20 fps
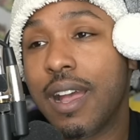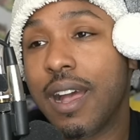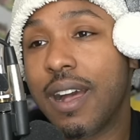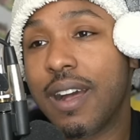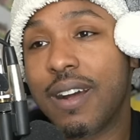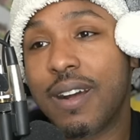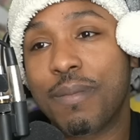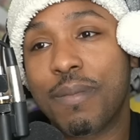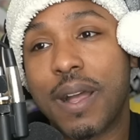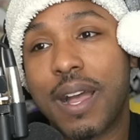
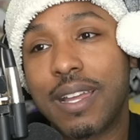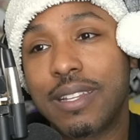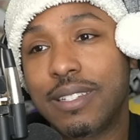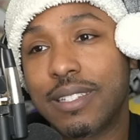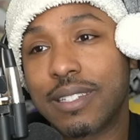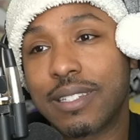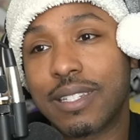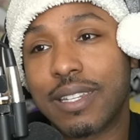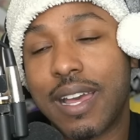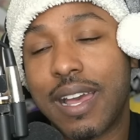
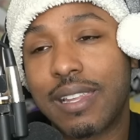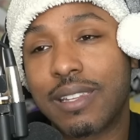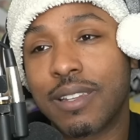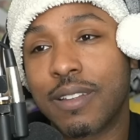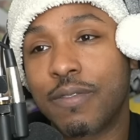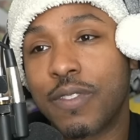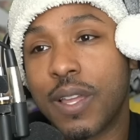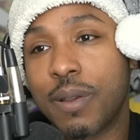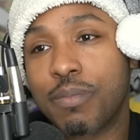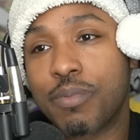I
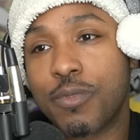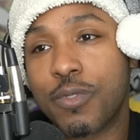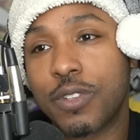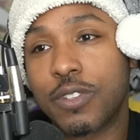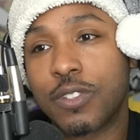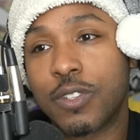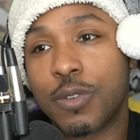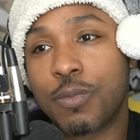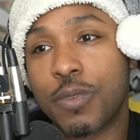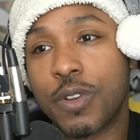love that boy
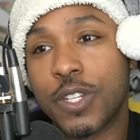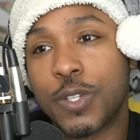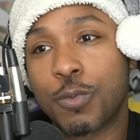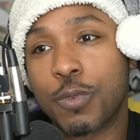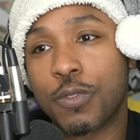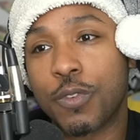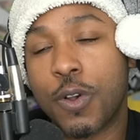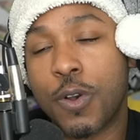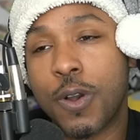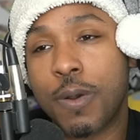so much
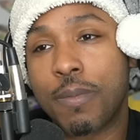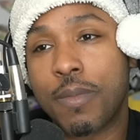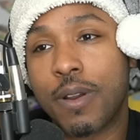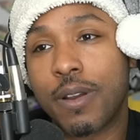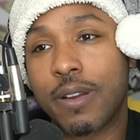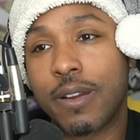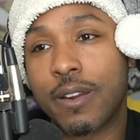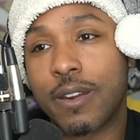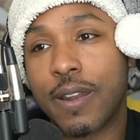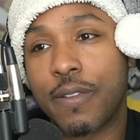with all
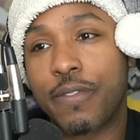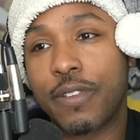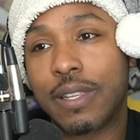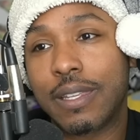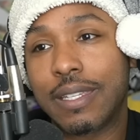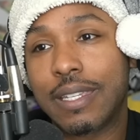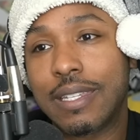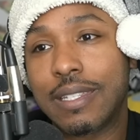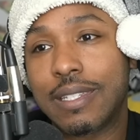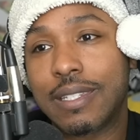my heart. I feel
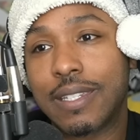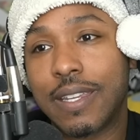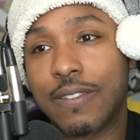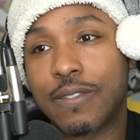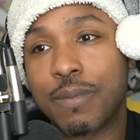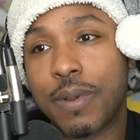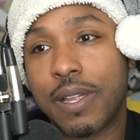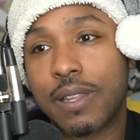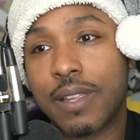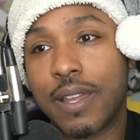like he's
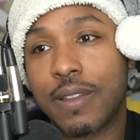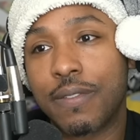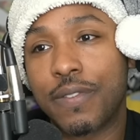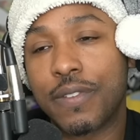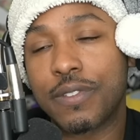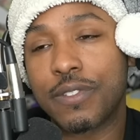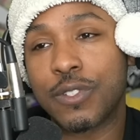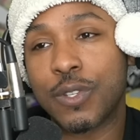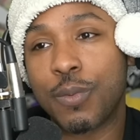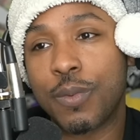saved my life
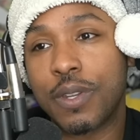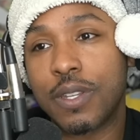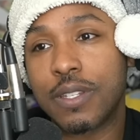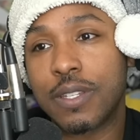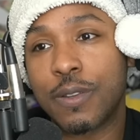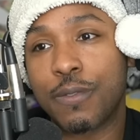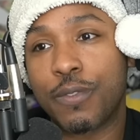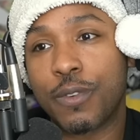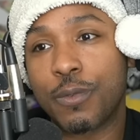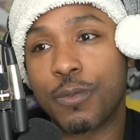in so many
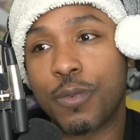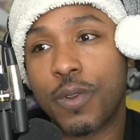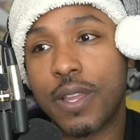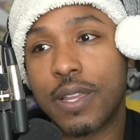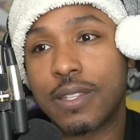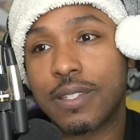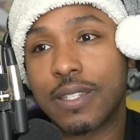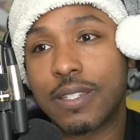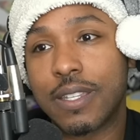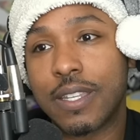different
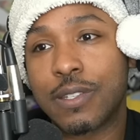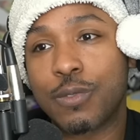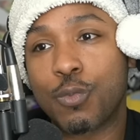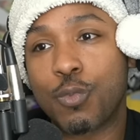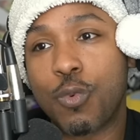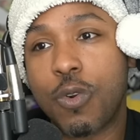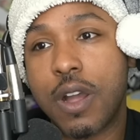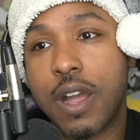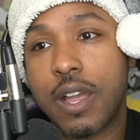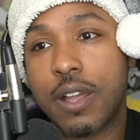ways. It's
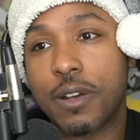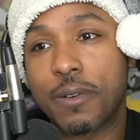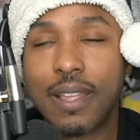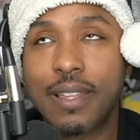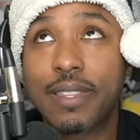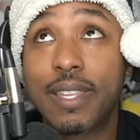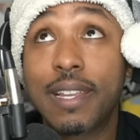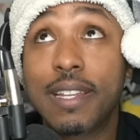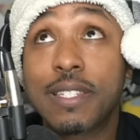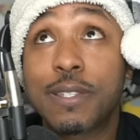wild.
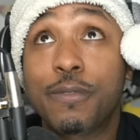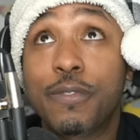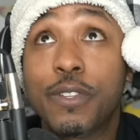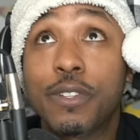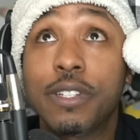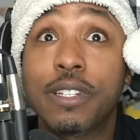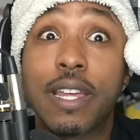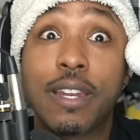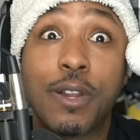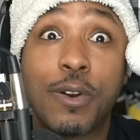I think it's a
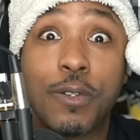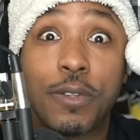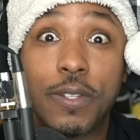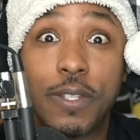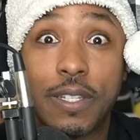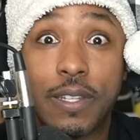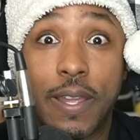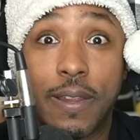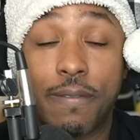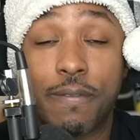feeling that
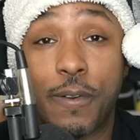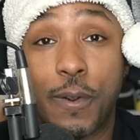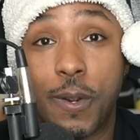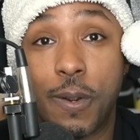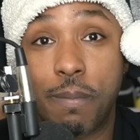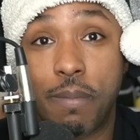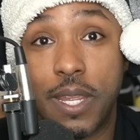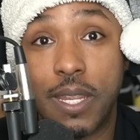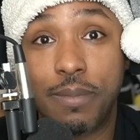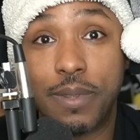only like
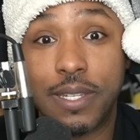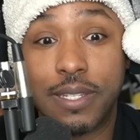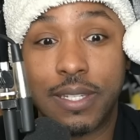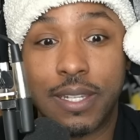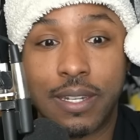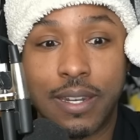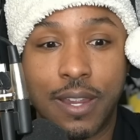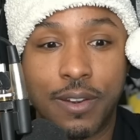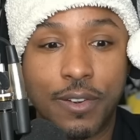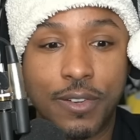fur babies
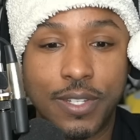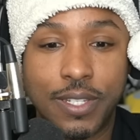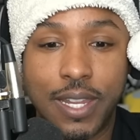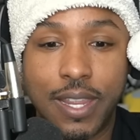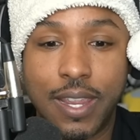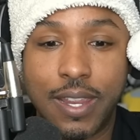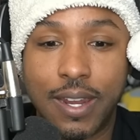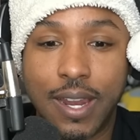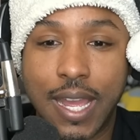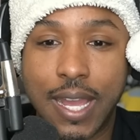can
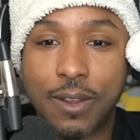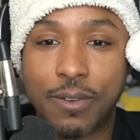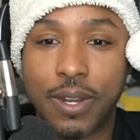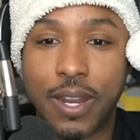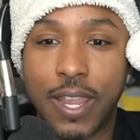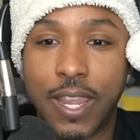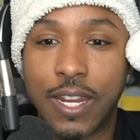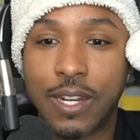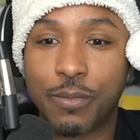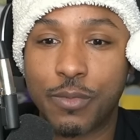understand, how an
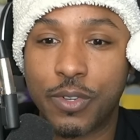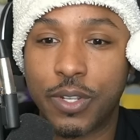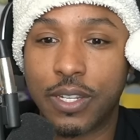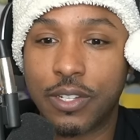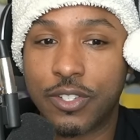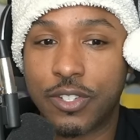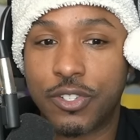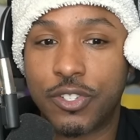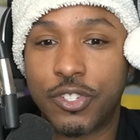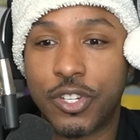animal
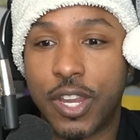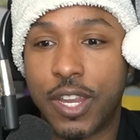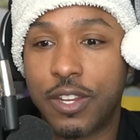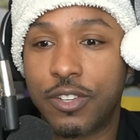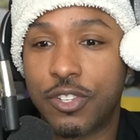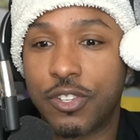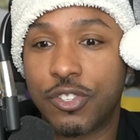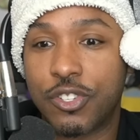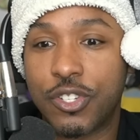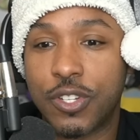can just
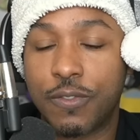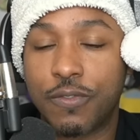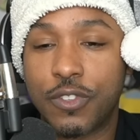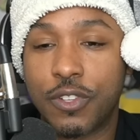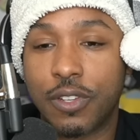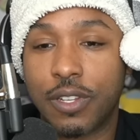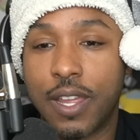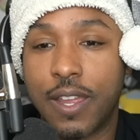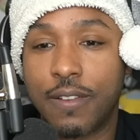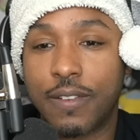change and shift
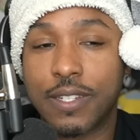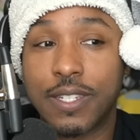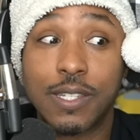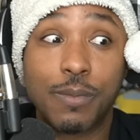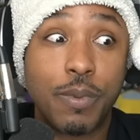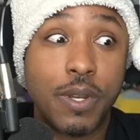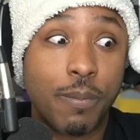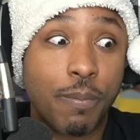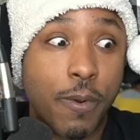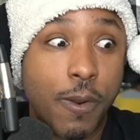your life, because
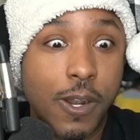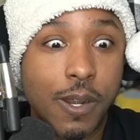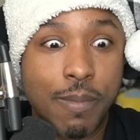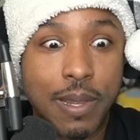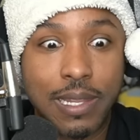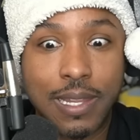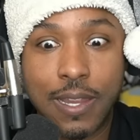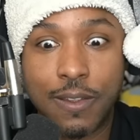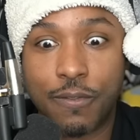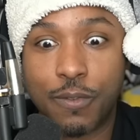he's been a part of
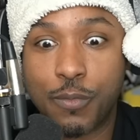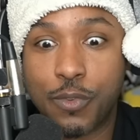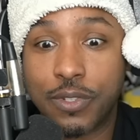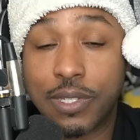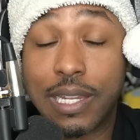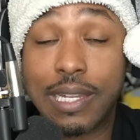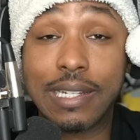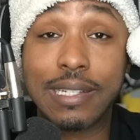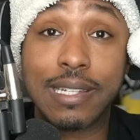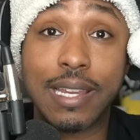my life
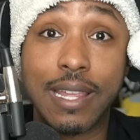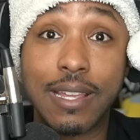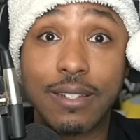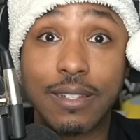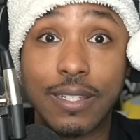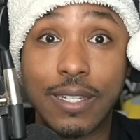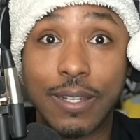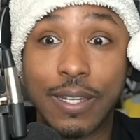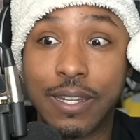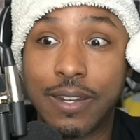almost like
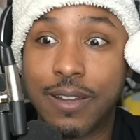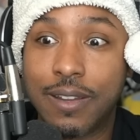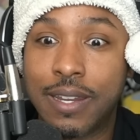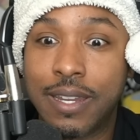daily, you know.